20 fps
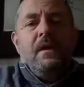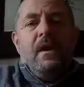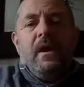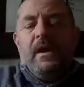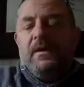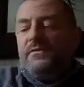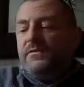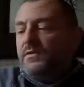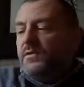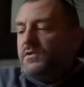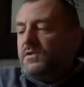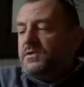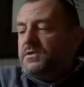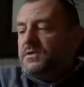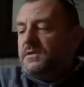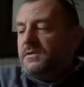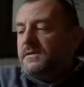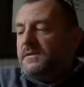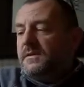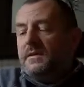Hi
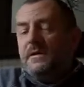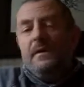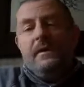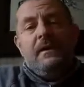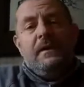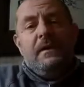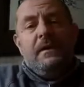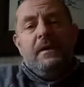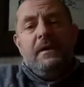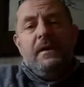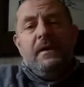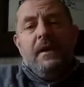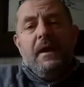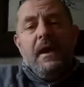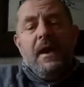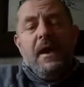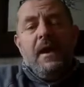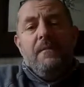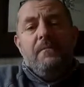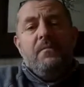folks,
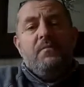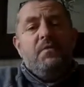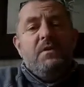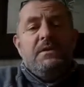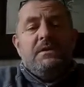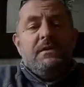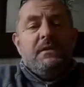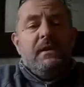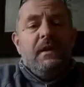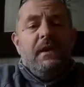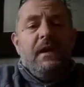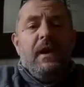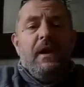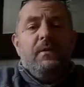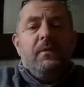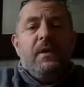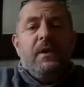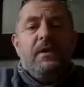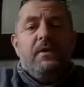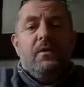recently I
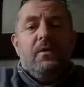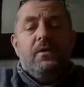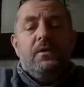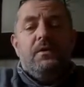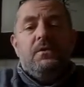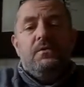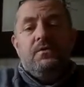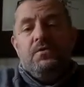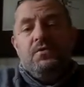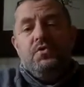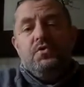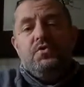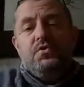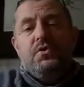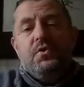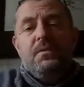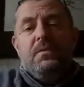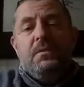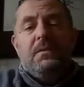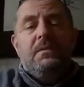went on
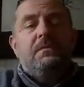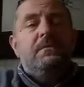YouTube